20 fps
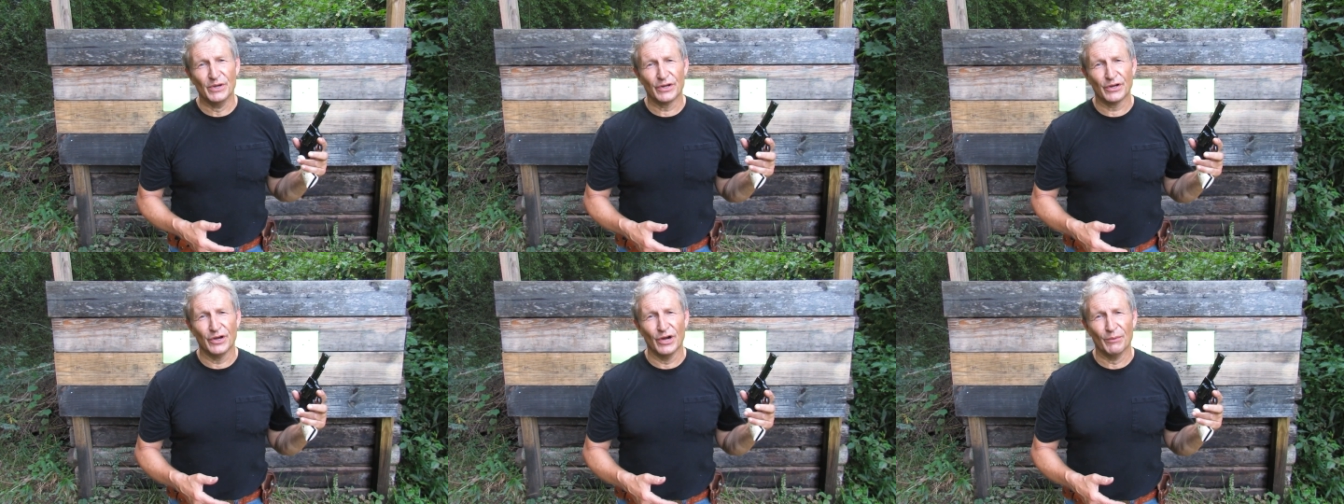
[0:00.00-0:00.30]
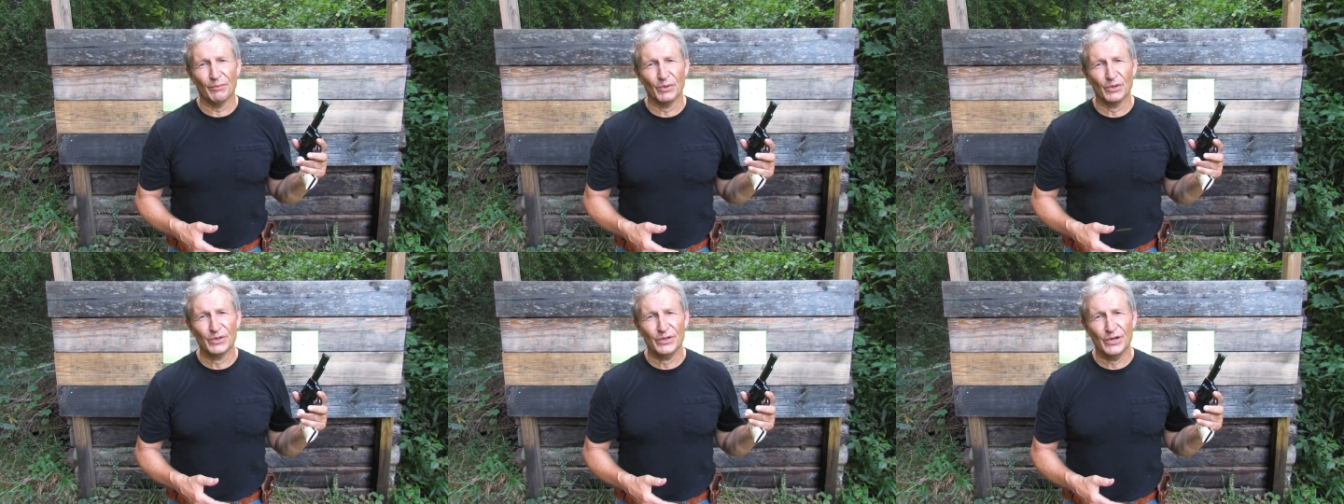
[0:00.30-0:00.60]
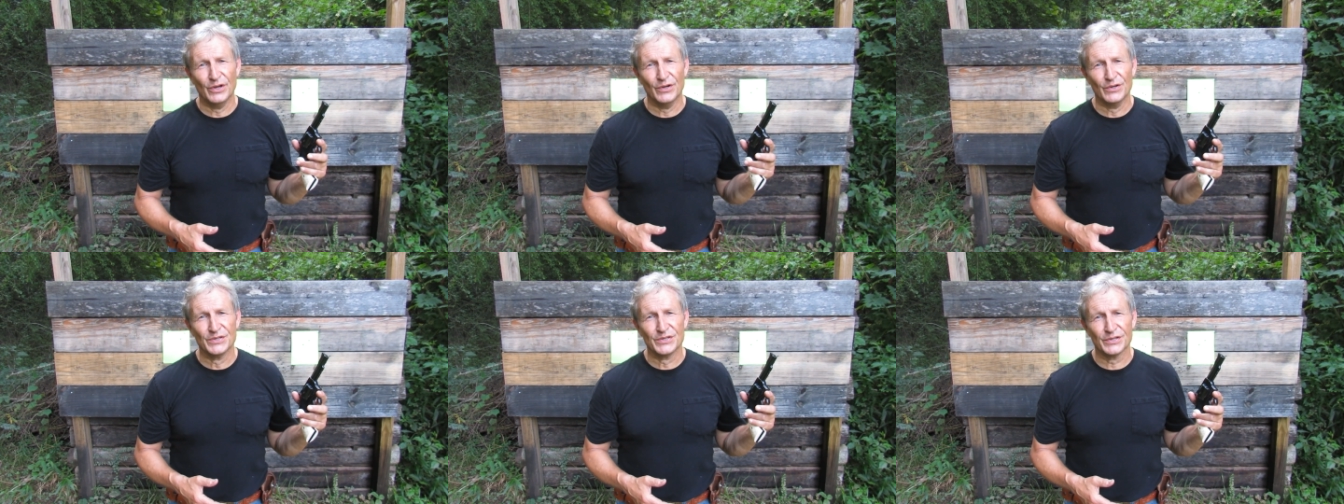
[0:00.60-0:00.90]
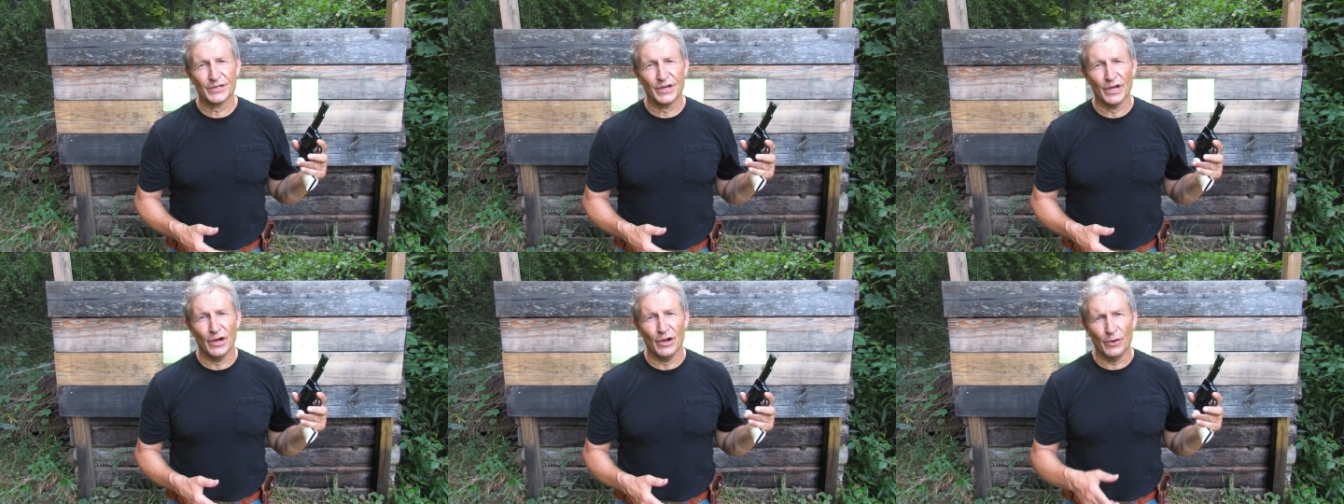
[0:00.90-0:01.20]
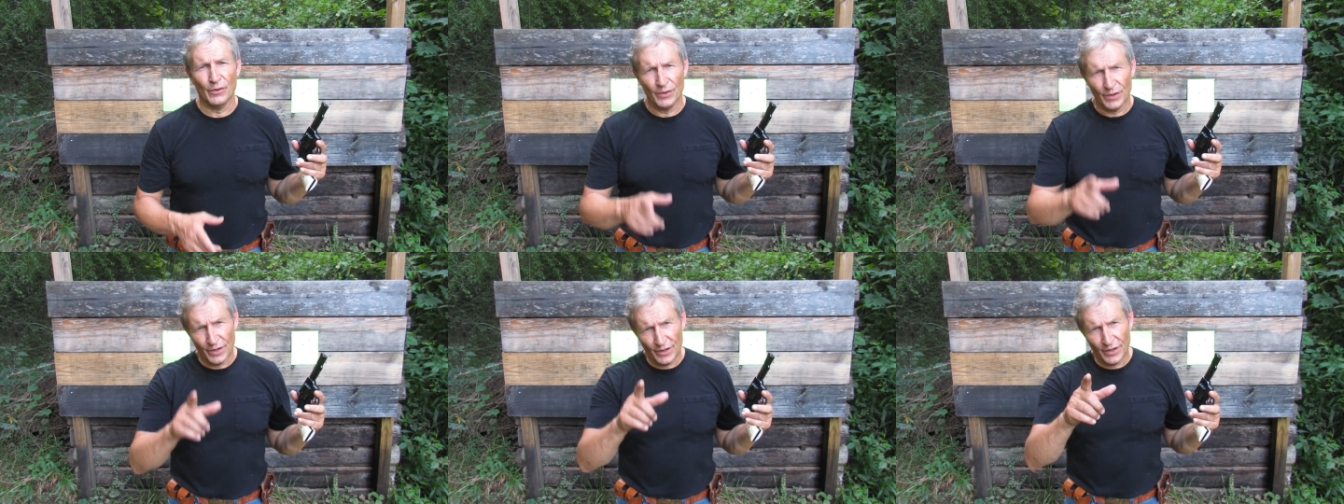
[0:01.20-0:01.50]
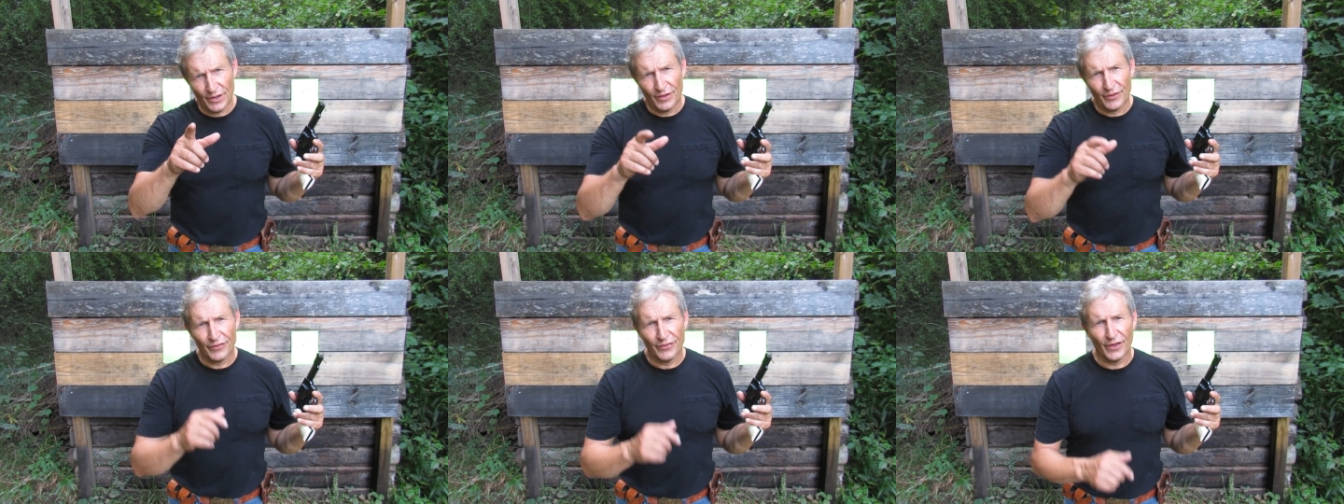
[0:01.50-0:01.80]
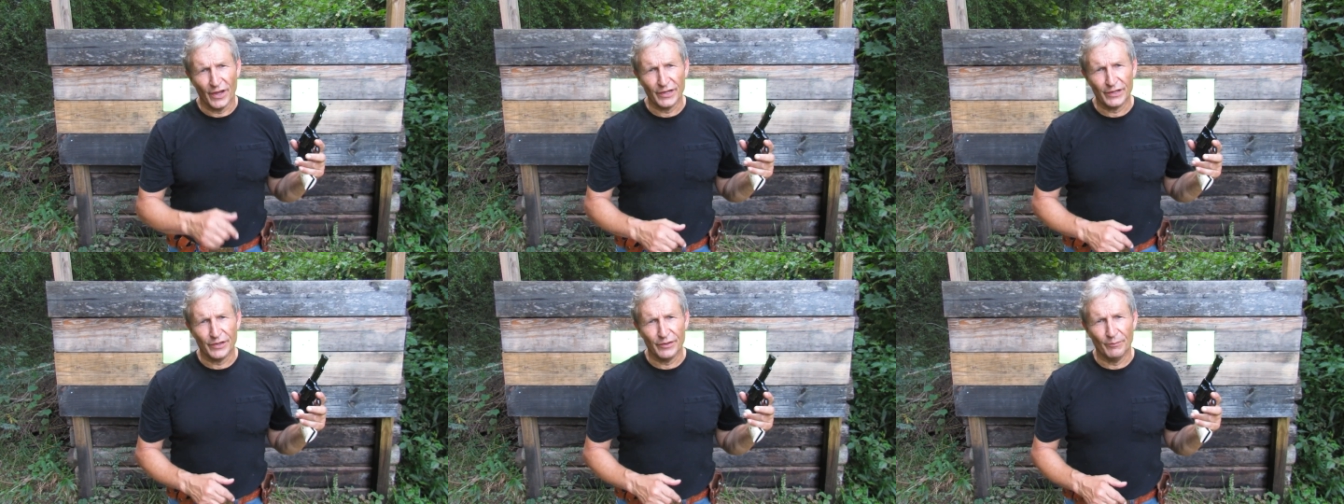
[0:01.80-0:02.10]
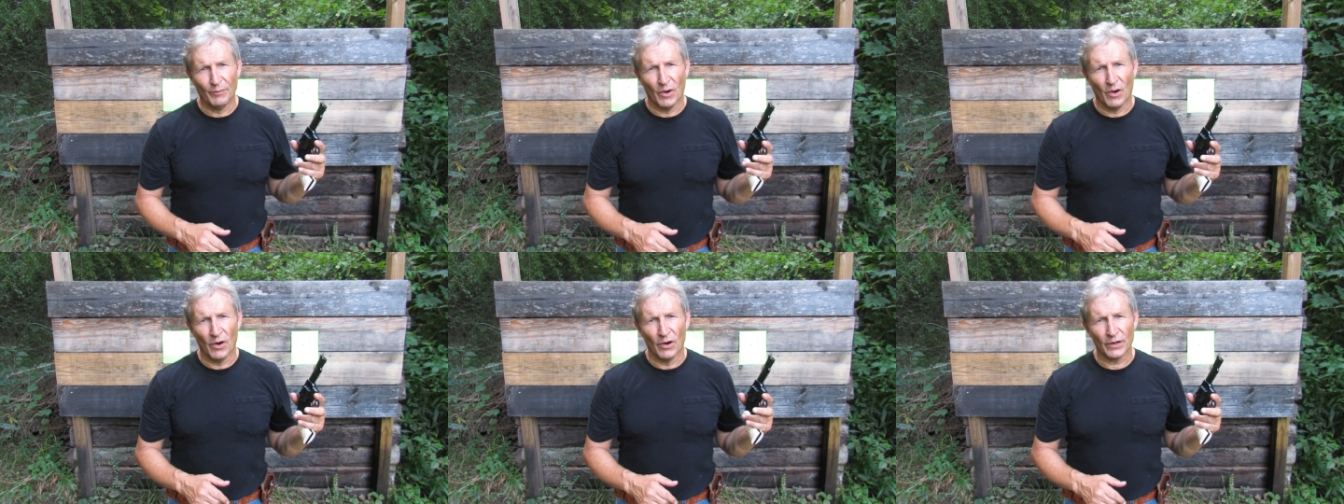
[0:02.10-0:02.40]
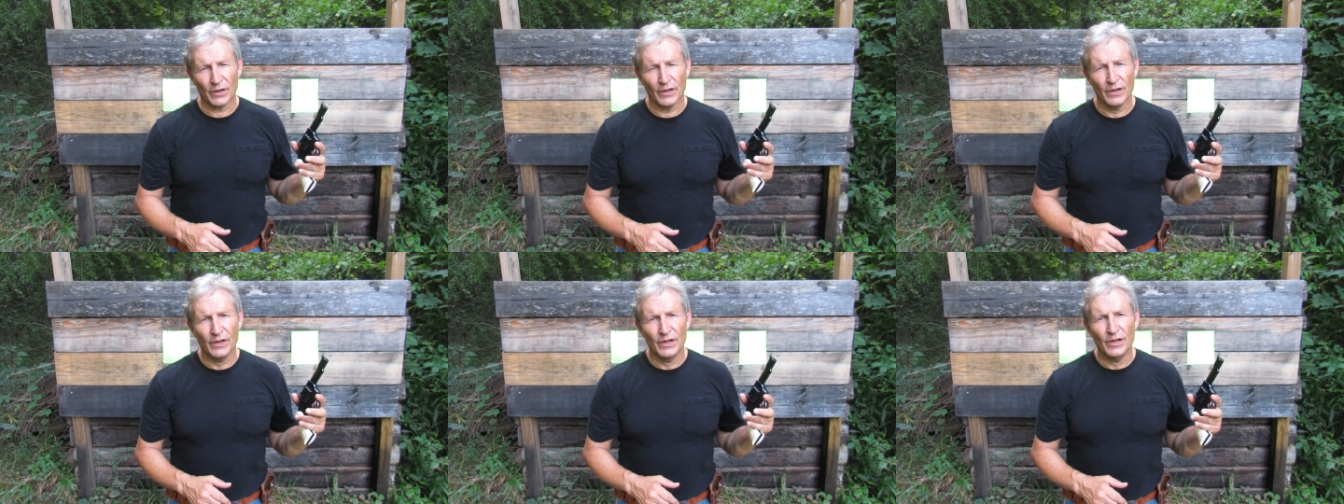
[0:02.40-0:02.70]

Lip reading: a couple of years ago. Thank you, Mark.